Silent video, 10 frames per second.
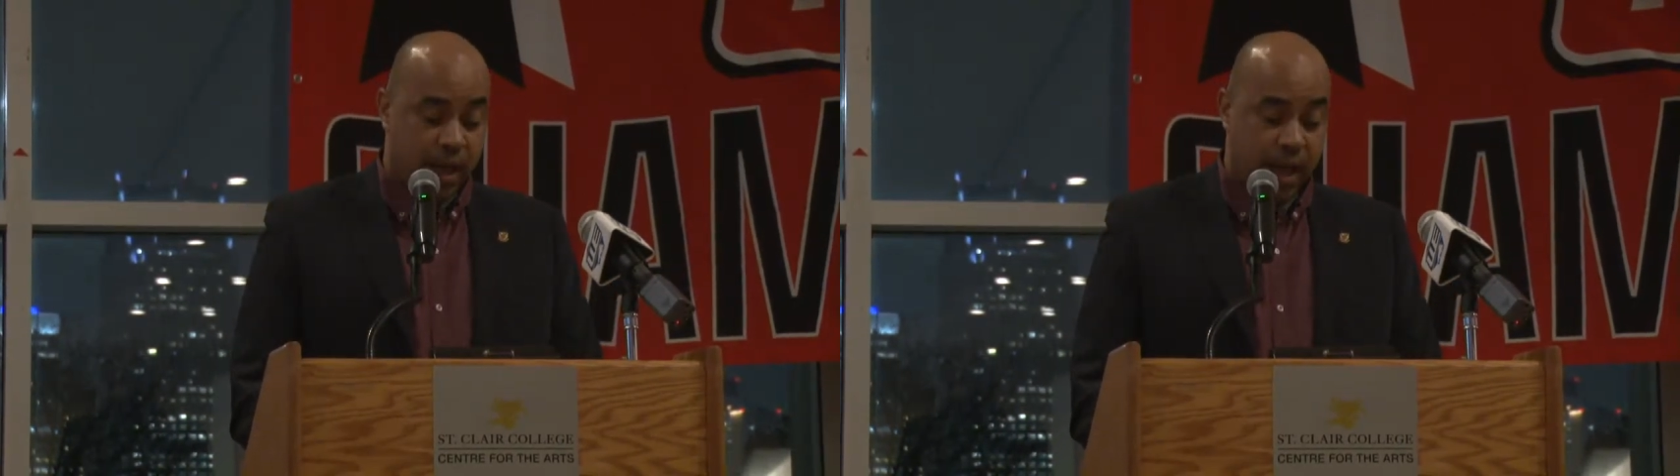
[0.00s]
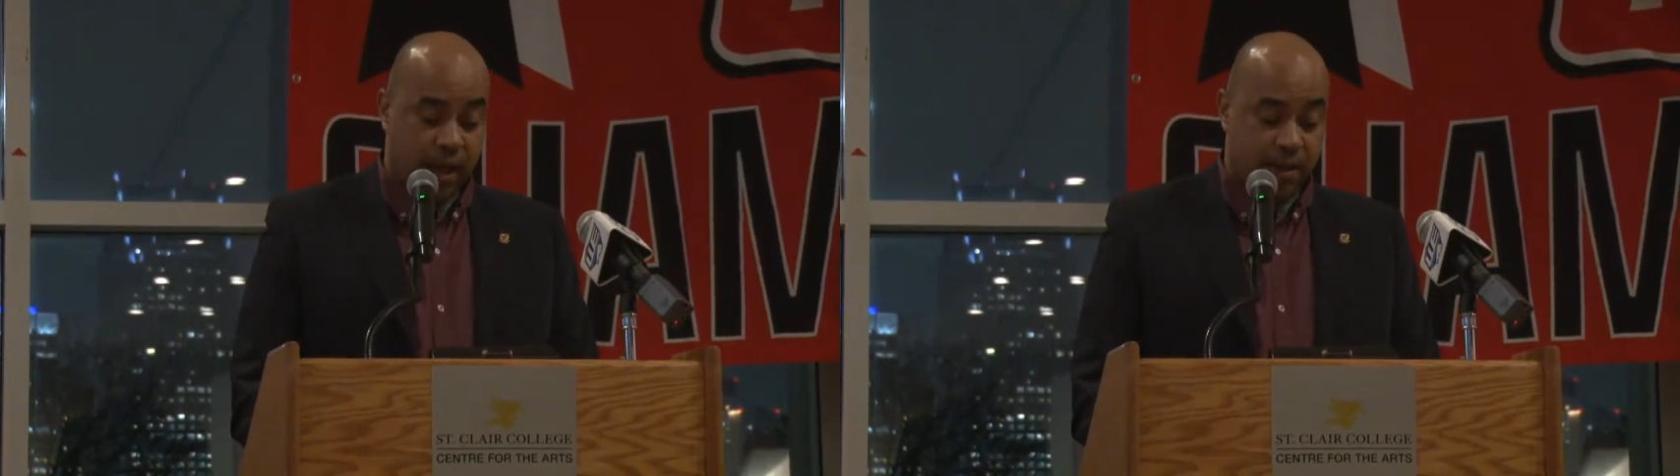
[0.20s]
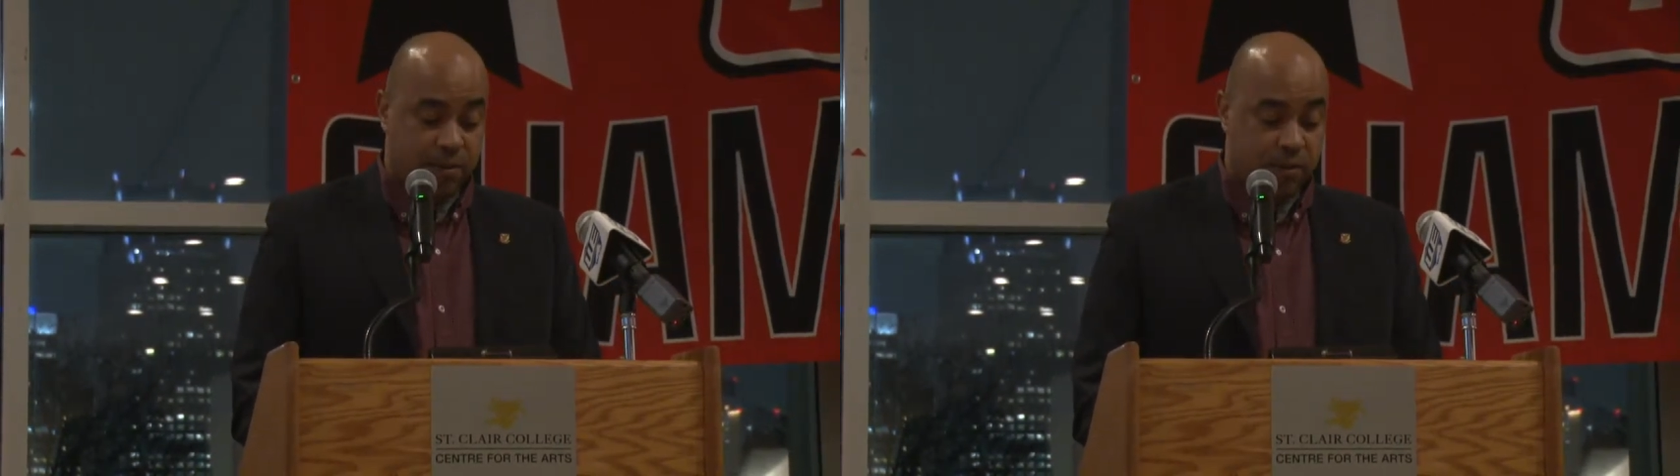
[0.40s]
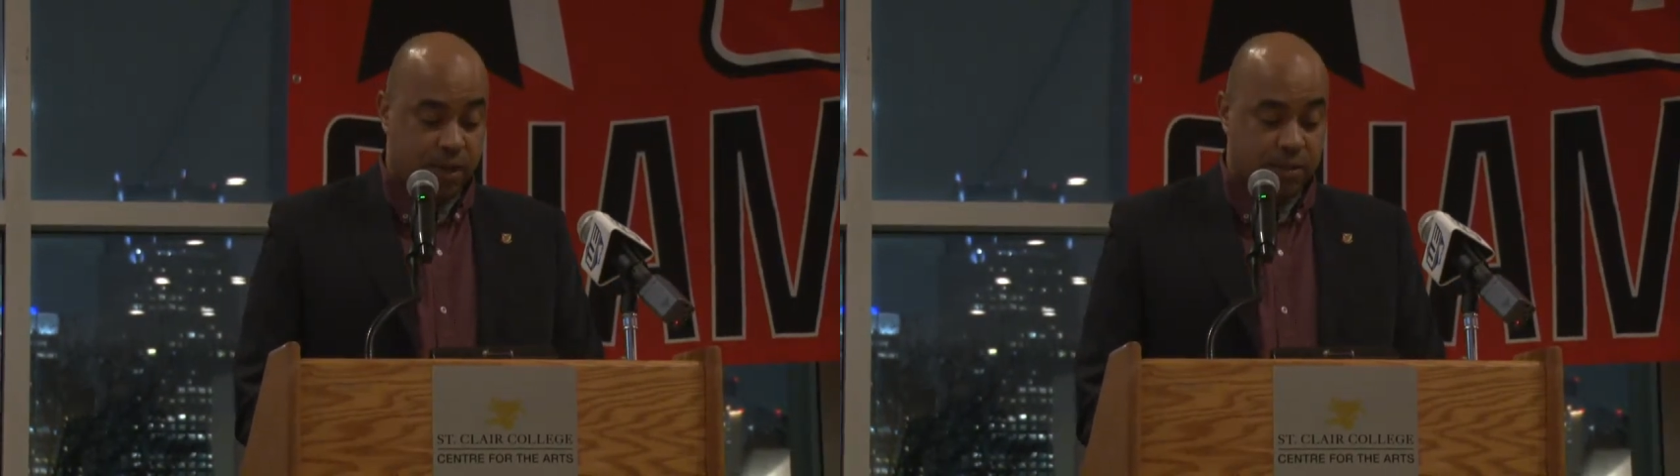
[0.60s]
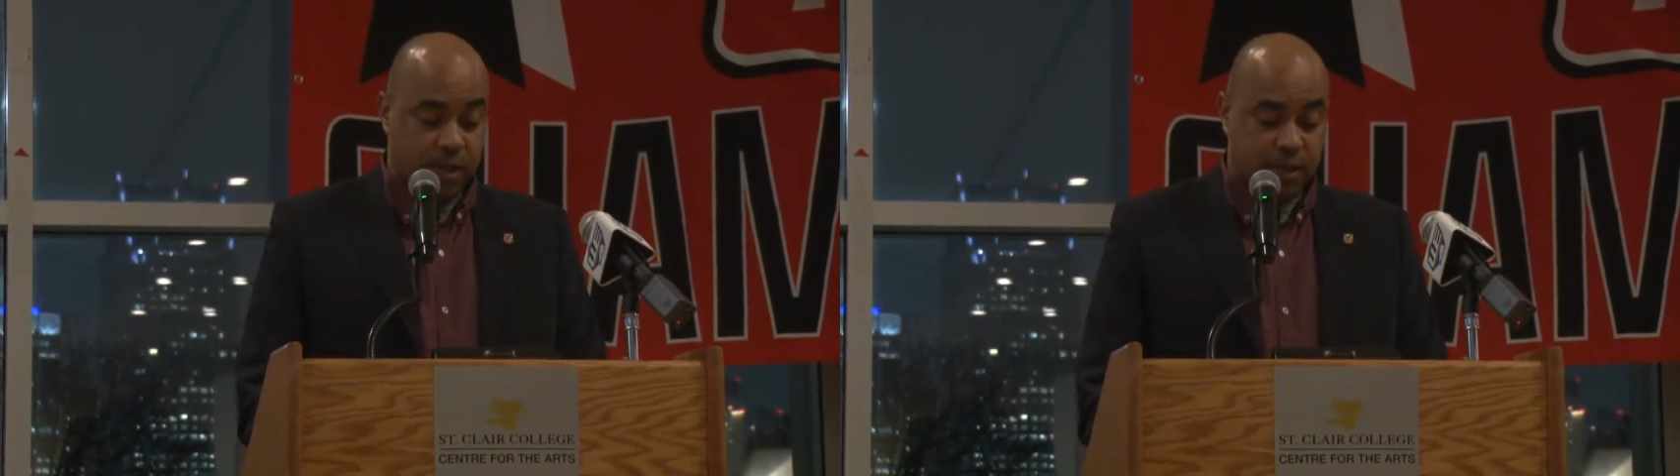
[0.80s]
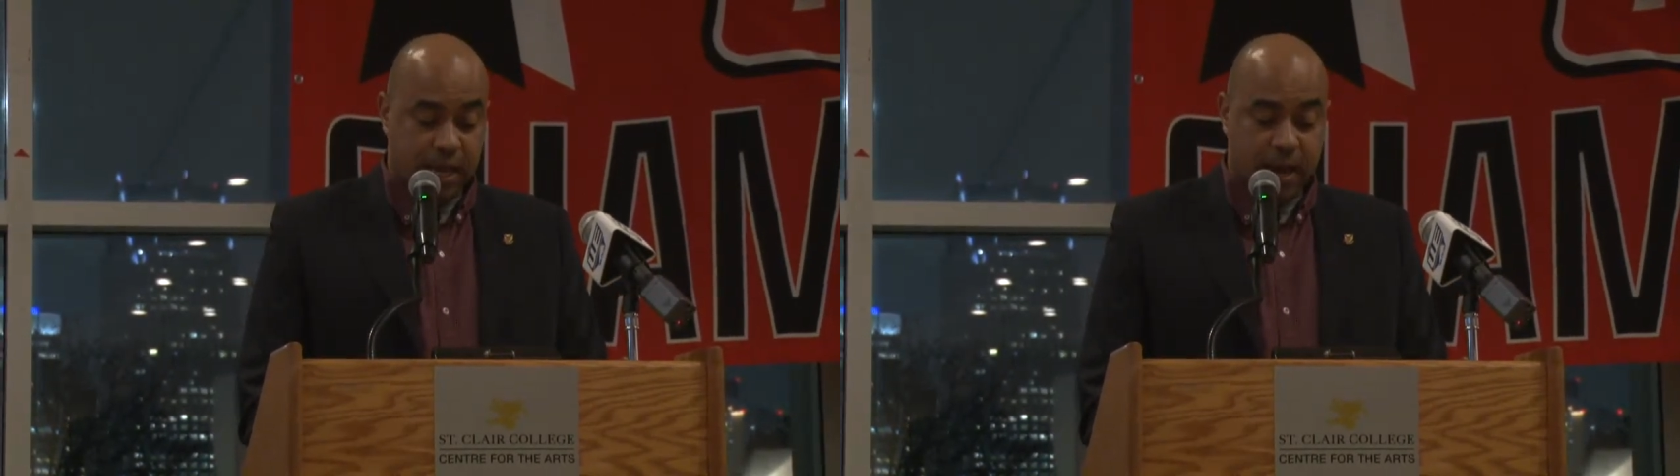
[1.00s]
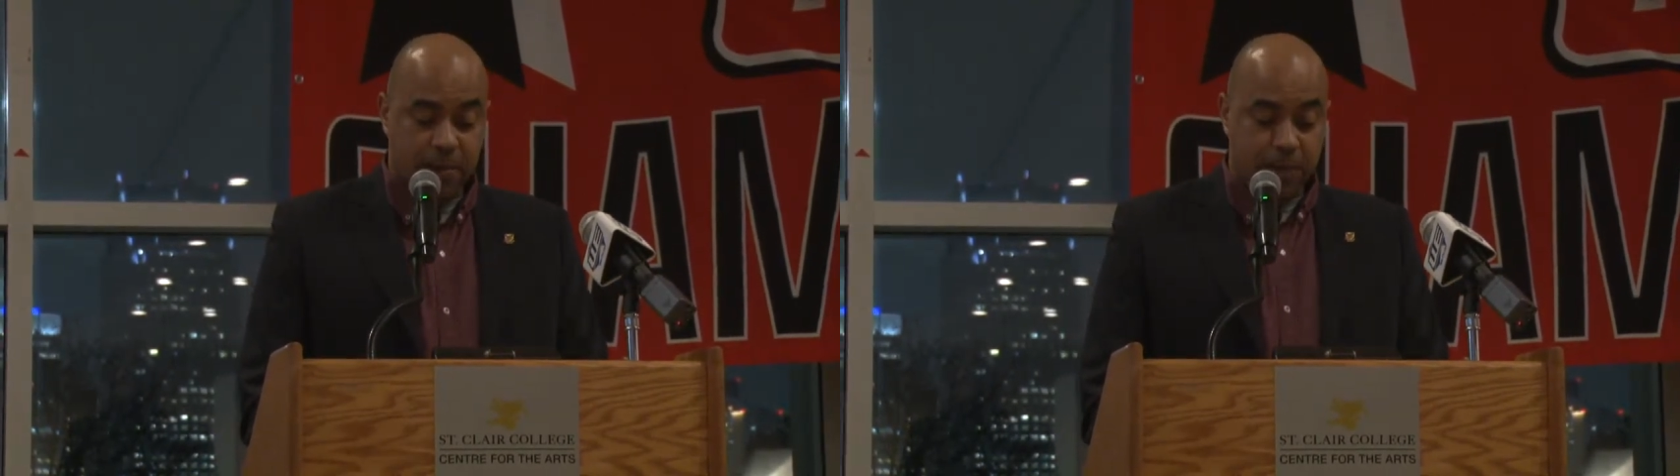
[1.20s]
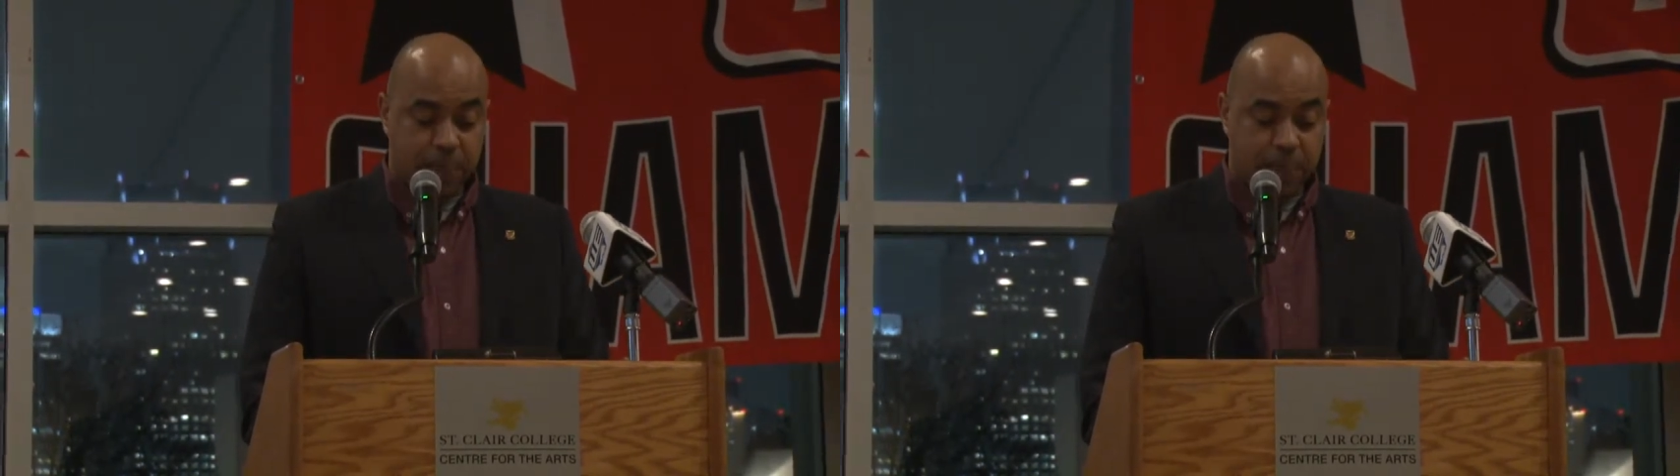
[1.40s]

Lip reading: and things like that.